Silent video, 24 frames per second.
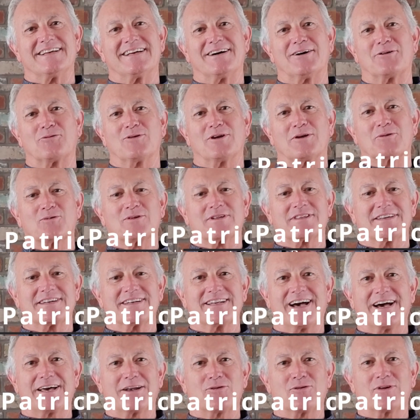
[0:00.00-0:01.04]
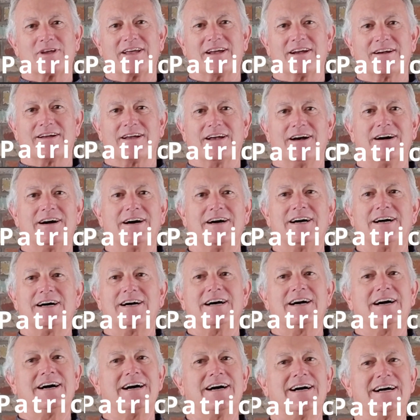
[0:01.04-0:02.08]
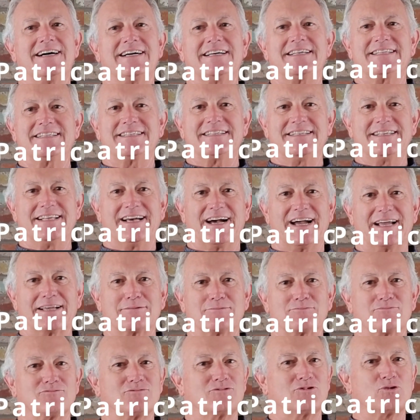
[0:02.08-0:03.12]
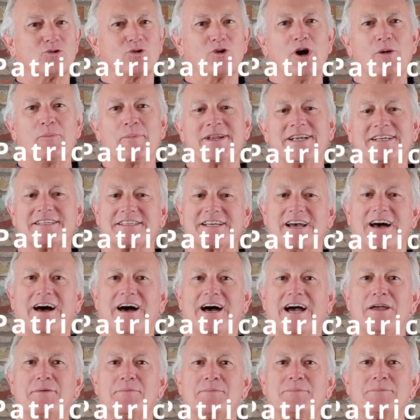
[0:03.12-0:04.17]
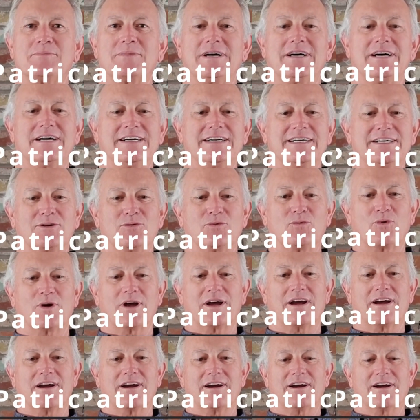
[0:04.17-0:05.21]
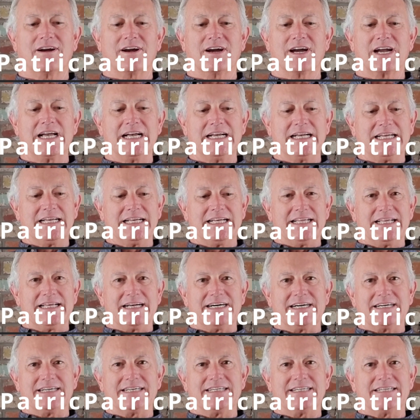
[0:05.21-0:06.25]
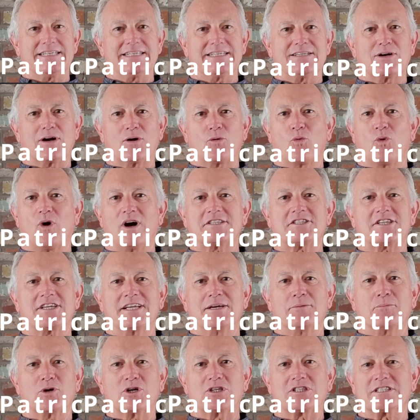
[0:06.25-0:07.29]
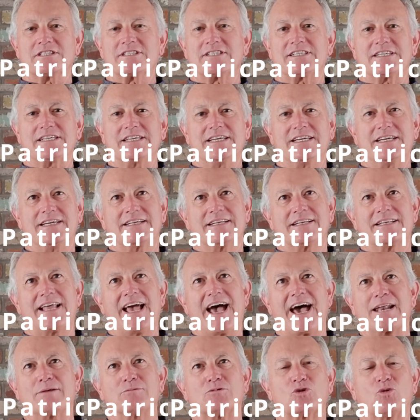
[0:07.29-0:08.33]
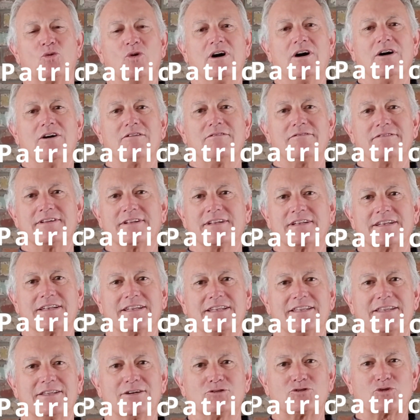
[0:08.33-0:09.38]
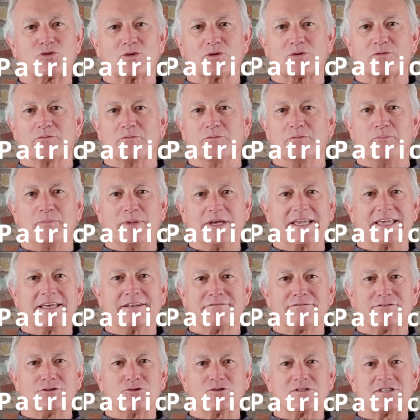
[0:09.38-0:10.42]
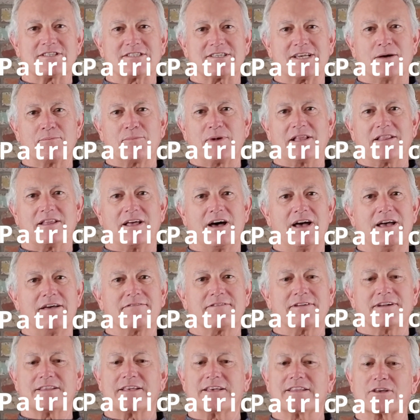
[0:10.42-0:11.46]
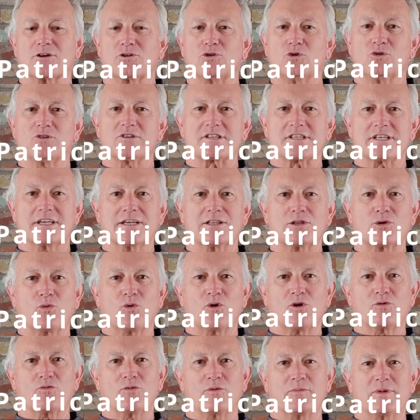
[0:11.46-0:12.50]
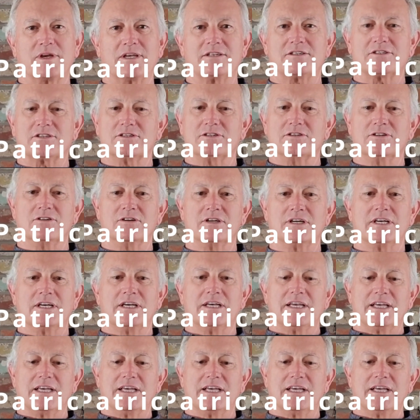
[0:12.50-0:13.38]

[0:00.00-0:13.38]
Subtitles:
I'll run with it. I don't care. I grew up in a time where watching Emergency and Adam 12, and those were big influences on my life. And I thought the coolest thing in the world would be to,